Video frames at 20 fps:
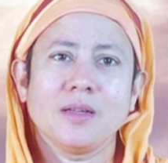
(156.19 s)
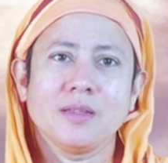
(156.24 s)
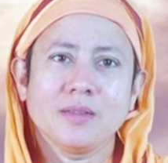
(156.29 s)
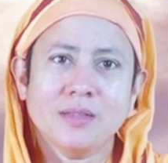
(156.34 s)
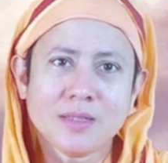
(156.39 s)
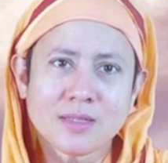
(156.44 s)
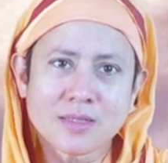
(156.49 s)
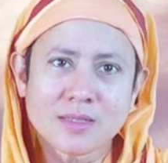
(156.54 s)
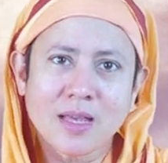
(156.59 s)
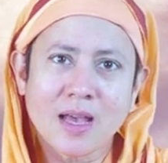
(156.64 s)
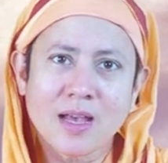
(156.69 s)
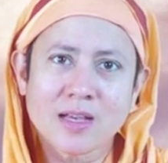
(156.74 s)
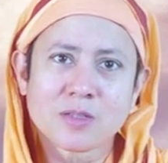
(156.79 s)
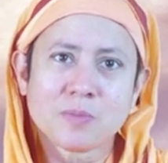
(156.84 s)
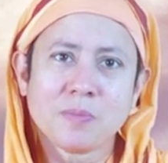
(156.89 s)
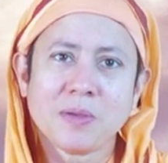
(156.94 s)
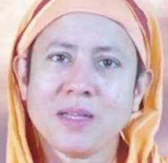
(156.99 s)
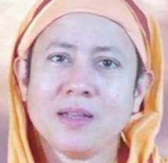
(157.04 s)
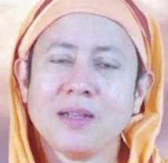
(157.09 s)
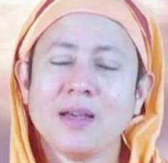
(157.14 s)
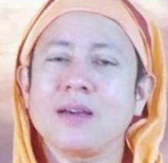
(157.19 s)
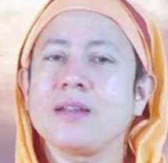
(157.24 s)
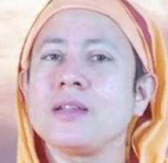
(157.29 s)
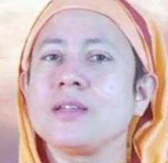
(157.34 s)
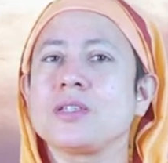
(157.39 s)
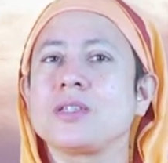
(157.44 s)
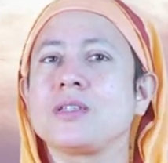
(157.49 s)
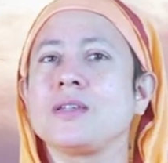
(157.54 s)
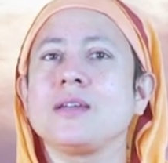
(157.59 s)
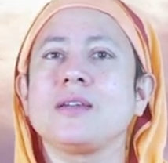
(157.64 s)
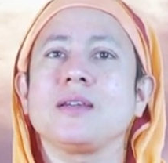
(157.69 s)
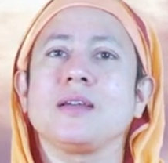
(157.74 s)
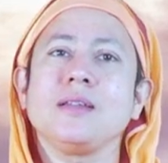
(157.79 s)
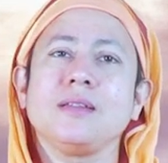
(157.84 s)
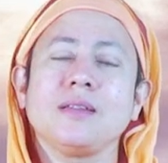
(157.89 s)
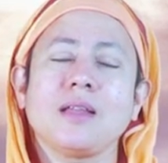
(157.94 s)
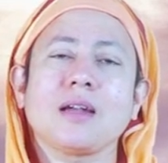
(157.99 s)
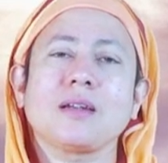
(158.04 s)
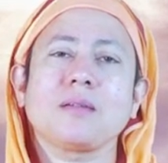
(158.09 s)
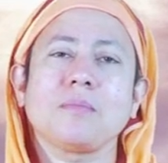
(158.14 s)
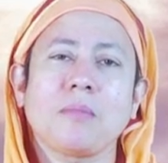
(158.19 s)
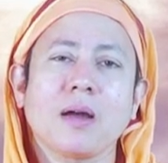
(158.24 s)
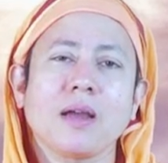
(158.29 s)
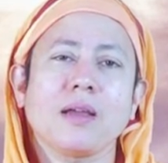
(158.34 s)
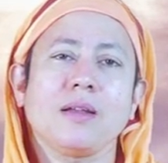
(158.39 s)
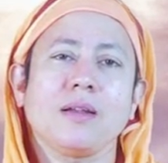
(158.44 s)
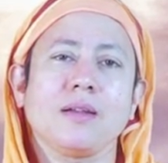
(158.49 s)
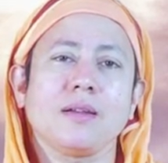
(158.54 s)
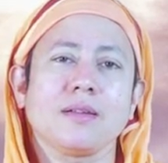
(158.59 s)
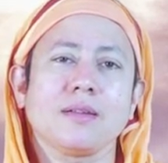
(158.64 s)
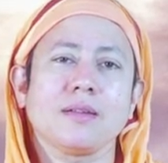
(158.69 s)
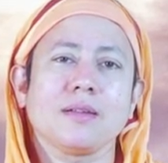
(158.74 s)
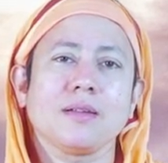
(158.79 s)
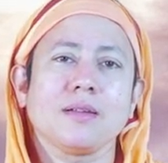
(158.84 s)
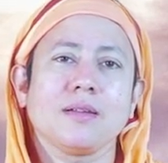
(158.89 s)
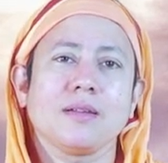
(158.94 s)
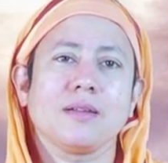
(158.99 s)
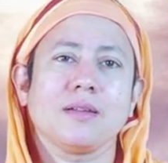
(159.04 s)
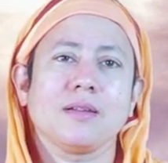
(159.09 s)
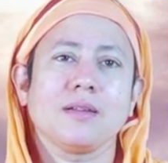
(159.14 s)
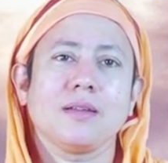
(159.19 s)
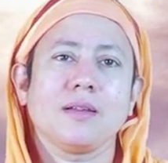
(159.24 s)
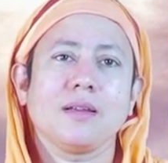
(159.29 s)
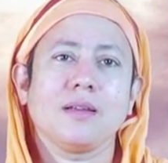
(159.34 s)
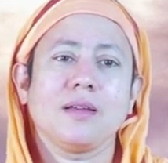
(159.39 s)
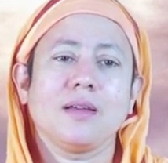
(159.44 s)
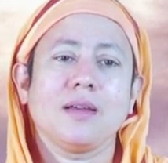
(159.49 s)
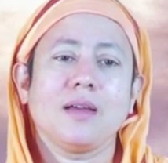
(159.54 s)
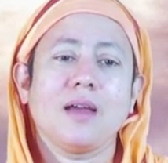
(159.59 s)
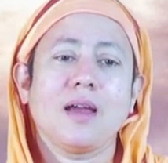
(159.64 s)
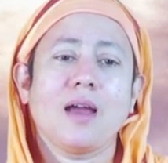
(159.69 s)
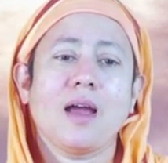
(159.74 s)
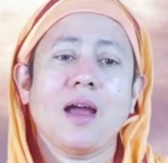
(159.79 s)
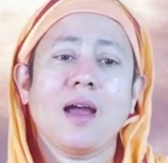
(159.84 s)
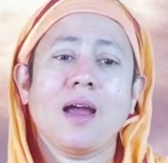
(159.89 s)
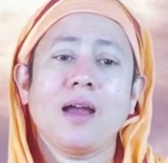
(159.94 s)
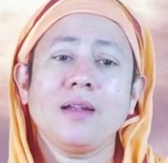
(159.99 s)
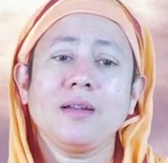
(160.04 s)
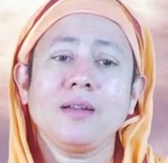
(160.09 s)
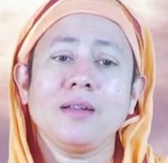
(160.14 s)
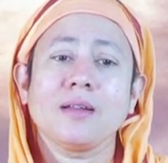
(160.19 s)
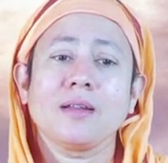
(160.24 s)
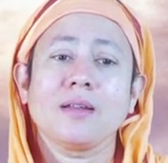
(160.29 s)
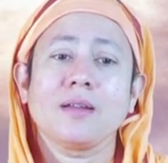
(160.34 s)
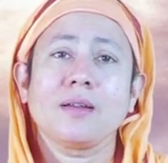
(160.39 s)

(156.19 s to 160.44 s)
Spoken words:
this has been arrested in that mind. And